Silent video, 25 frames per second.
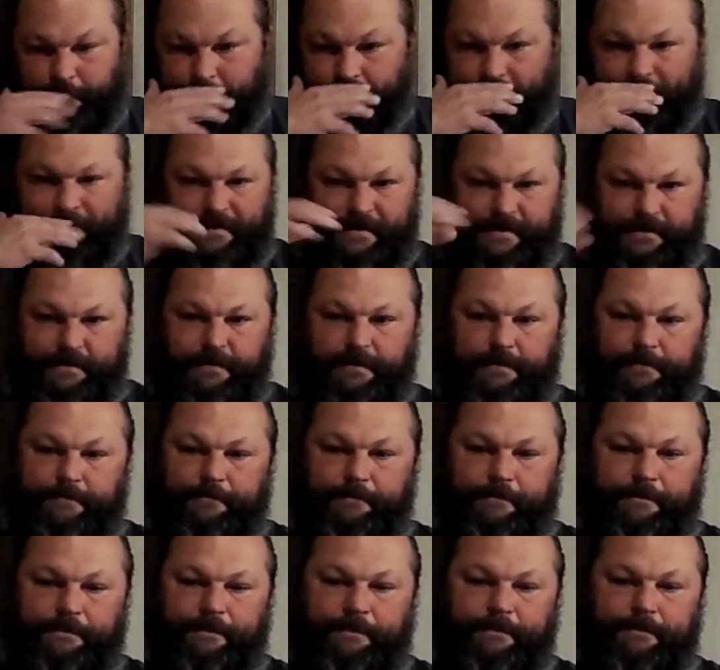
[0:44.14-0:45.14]
But
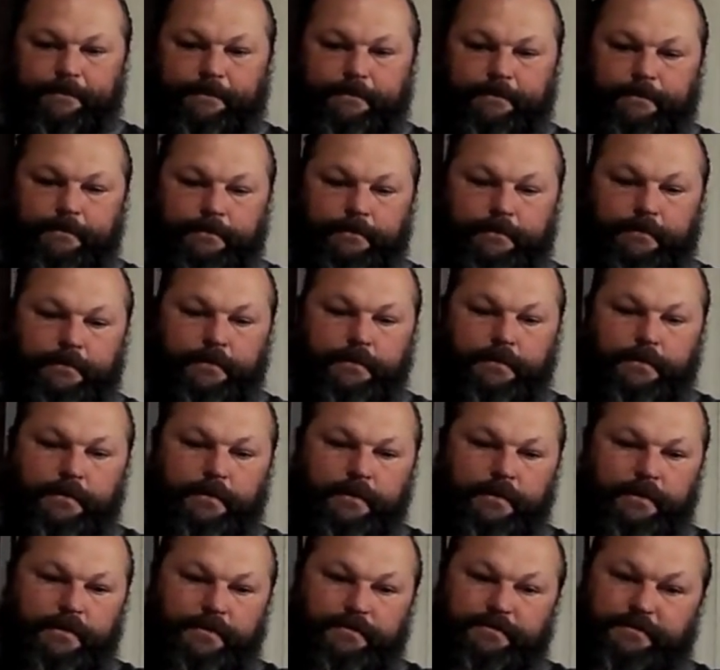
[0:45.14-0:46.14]

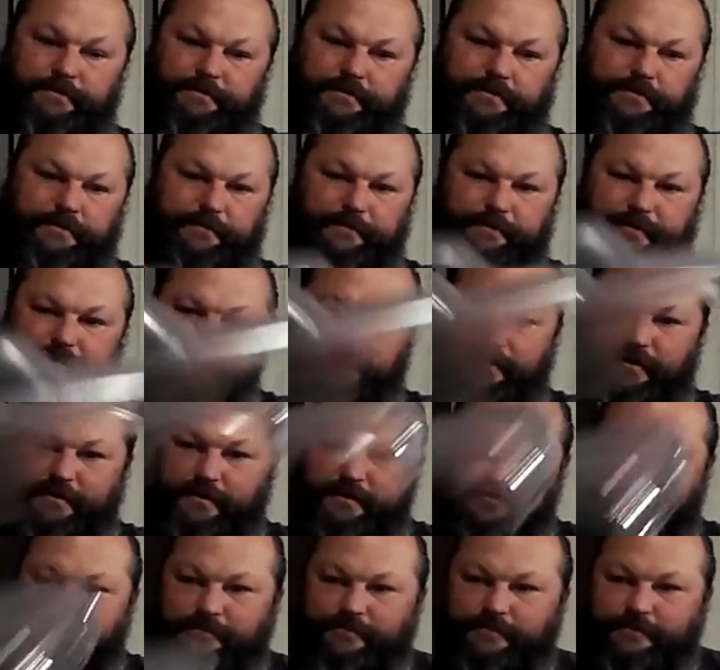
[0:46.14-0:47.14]
just coming
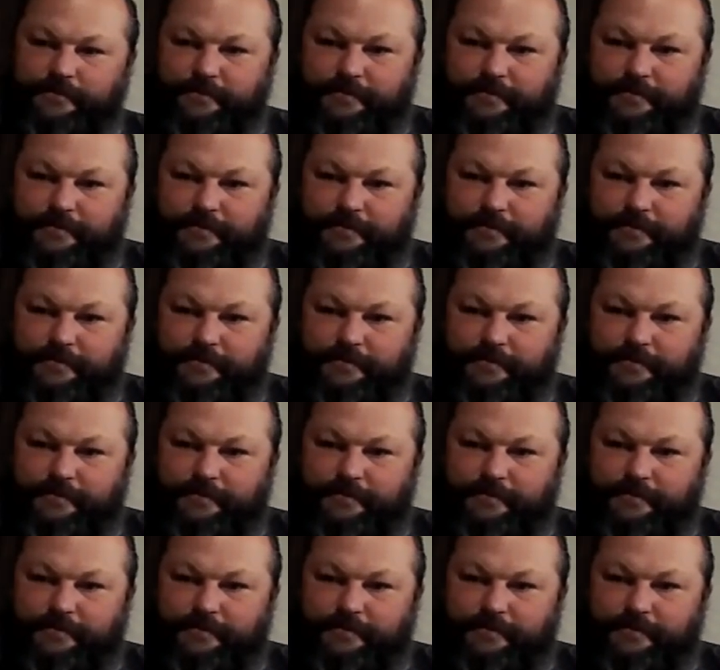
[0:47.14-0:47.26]
along.